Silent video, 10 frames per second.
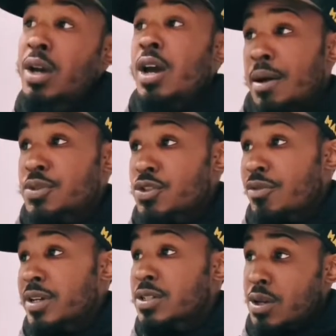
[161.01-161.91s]
I'm sorry.
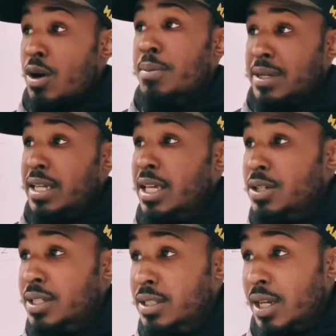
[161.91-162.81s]
So I'm glad that you
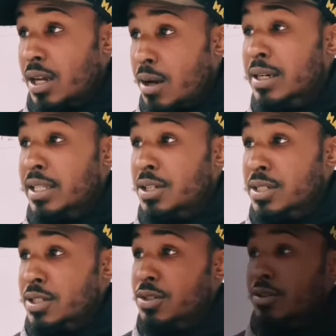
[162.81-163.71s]
did that. I'm glad that you said
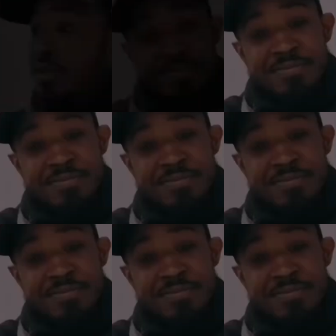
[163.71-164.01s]
sorry.